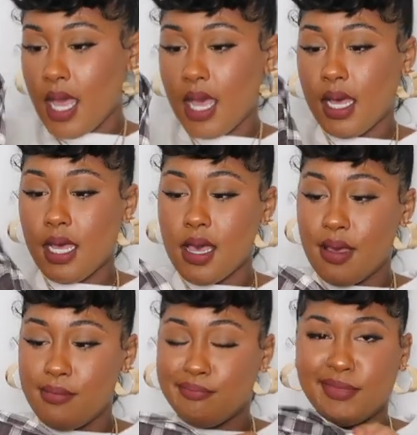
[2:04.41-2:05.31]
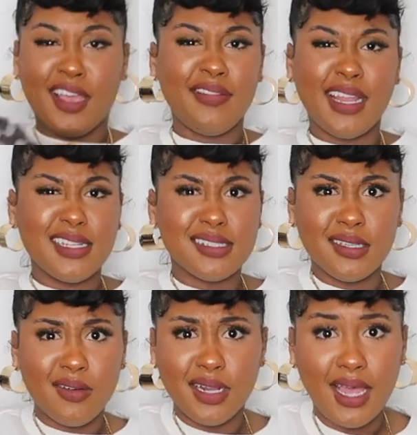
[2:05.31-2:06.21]
Um, I feel like this could
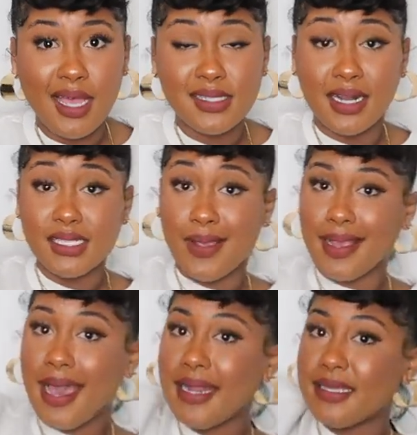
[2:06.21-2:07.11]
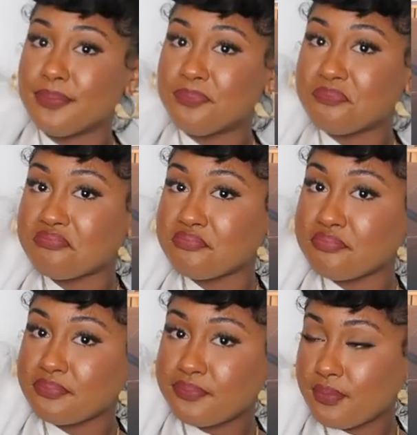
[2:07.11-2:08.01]
go to a lot, so that's why I got it.
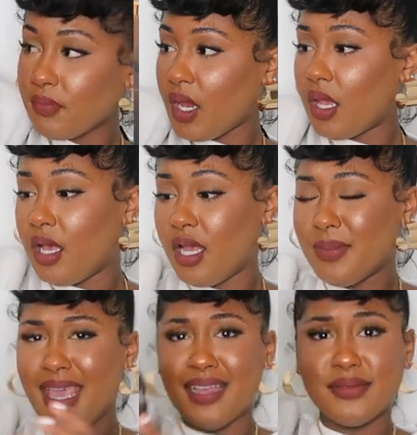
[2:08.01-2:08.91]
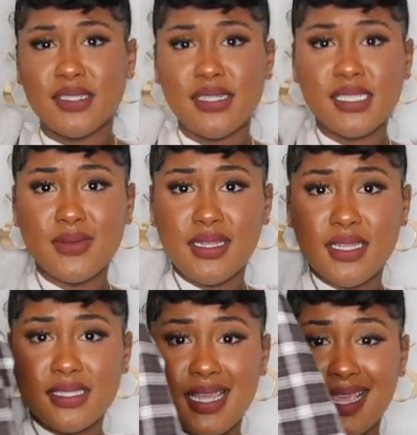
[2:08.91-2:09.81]
Um, yeah, so this is what it
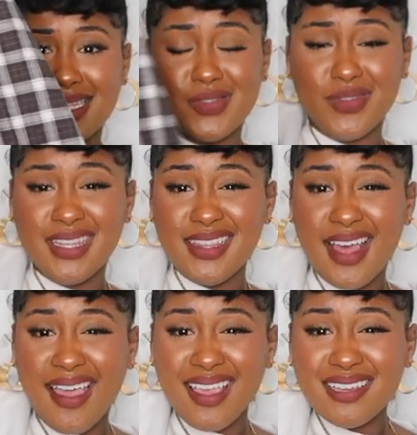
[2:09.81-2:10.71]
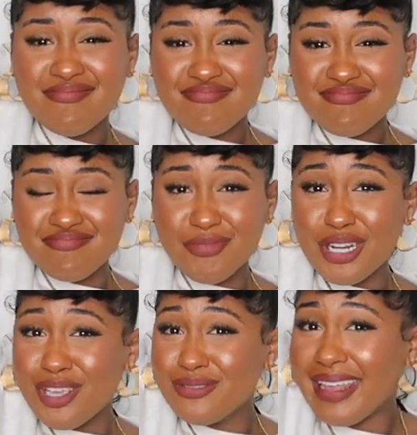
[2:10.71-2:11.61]
looks like. It's really like
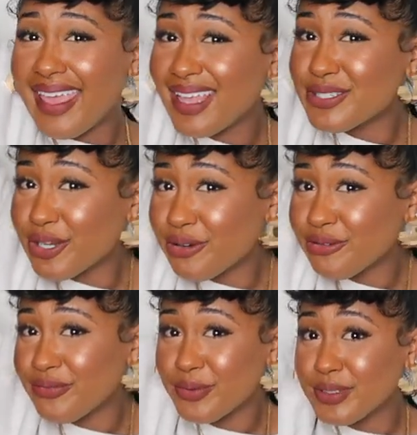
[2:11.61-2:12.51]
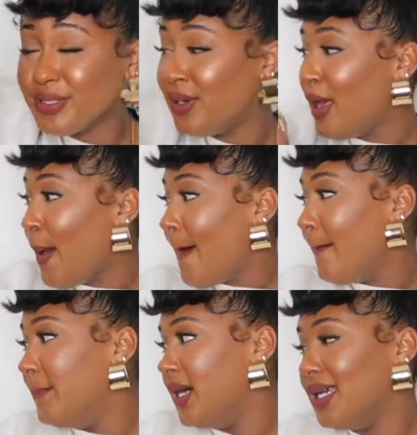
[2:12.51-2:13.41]
one of your dad's shirt for real,
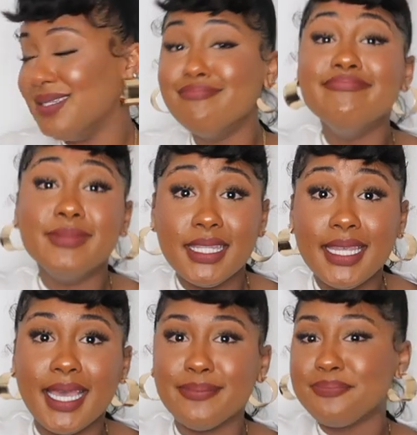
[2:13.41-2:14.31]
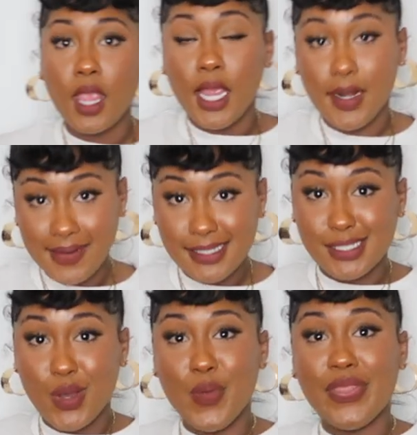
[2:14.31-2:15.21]
but yeah. All right,
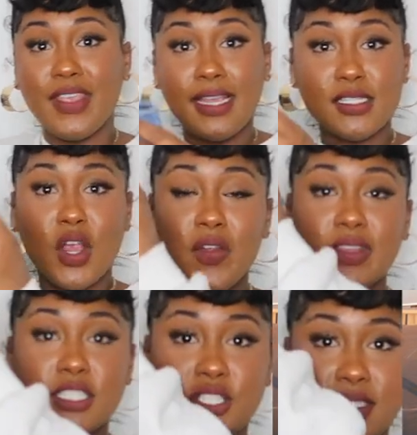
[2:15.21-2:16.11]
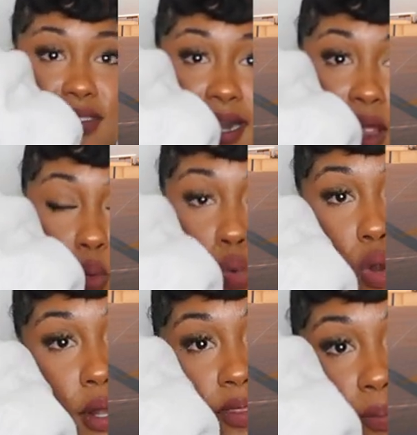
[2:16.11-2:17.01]
so these are the jeans that I
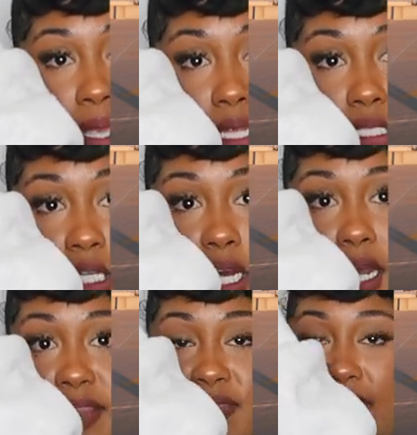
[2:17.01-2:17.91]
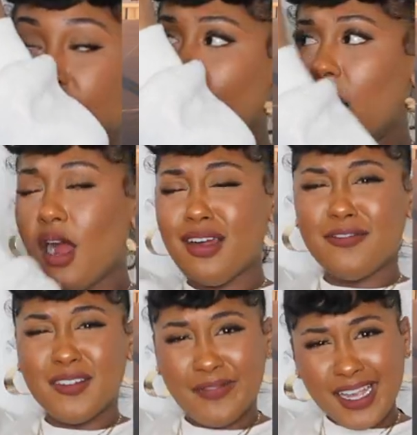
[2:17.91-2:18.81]
wore in the picture. They are
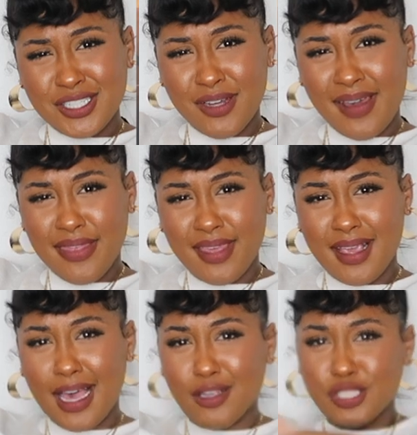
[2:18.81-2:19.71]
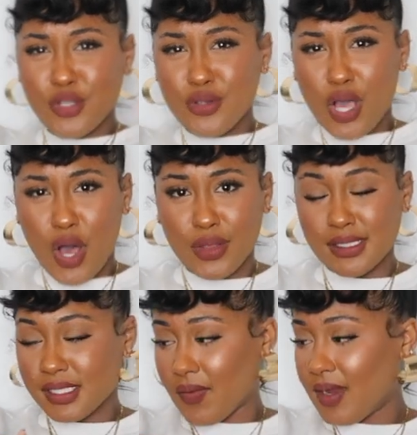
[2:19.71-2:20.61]
from Fashion Nova, I think. I'll show y'all on the
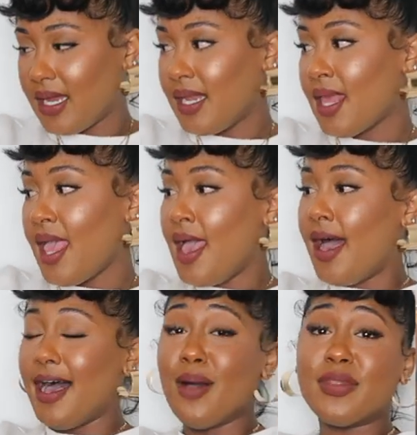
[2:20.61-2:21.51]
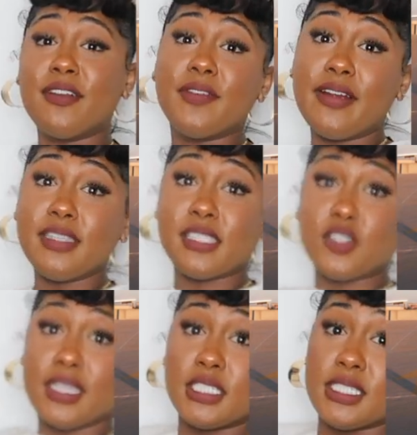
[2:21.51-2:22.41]
screen. Um, they're very
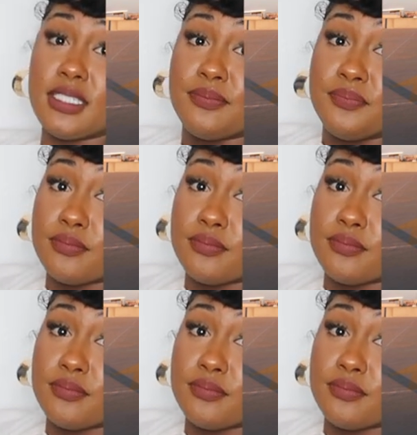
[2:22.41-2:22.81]
stretchy.